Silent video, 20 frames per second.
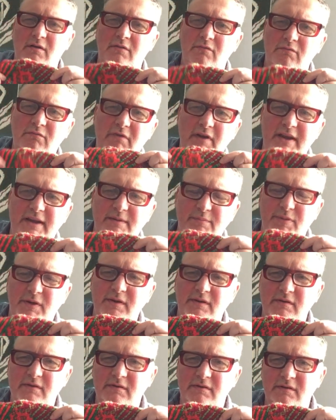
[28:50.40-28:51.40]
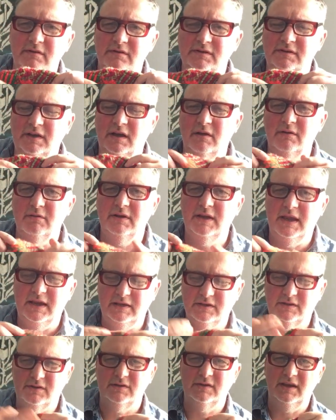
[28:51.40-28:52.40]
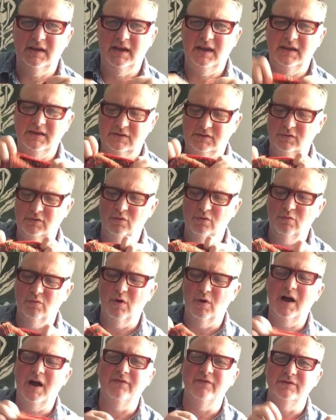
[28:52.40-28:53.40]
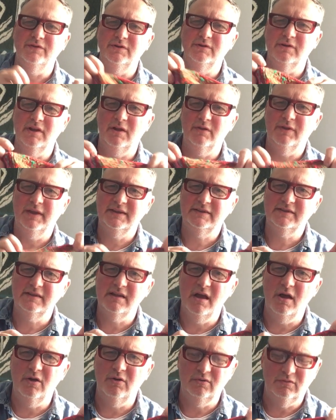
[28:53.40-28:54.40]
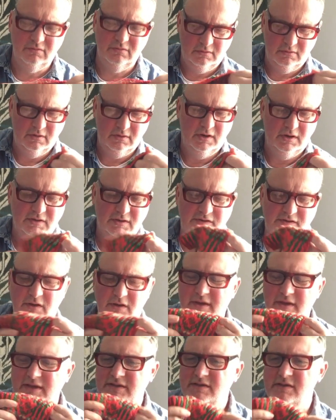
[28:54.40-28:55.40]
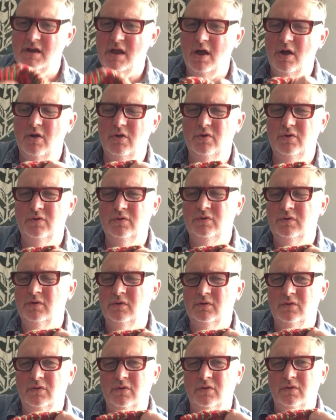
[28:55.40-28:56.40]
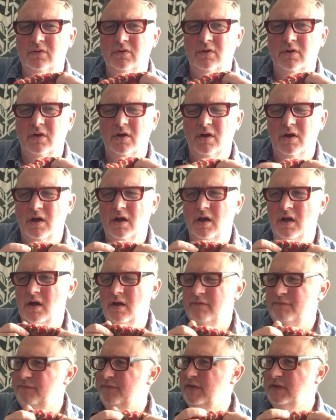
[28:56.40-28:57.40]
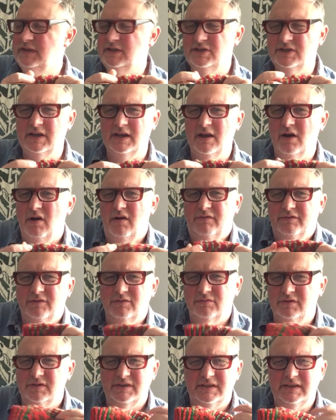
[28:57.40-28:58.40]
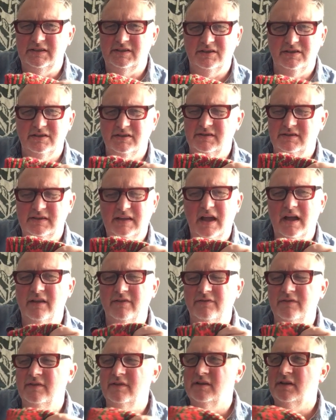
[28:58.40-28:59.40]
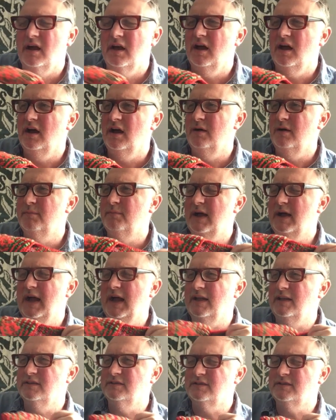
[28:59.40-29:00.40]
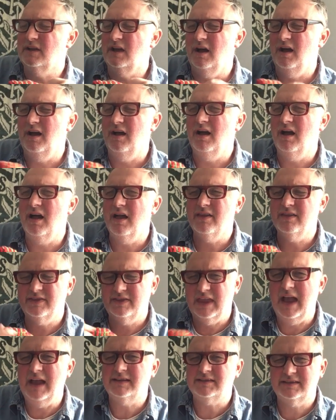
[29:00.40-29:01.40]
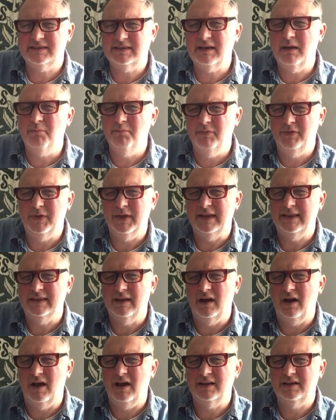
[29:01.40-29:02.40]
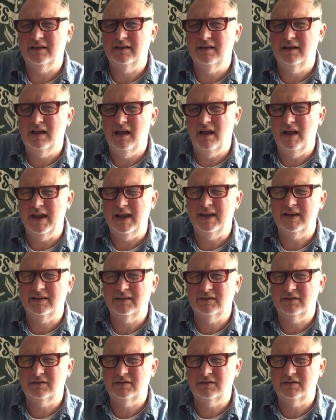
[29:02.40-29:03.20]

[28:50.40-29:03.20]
rib, so it's it's all one. You know, there's no so there's no uh, finishing afterwards. It's just done, um, and I, that's something that I'd like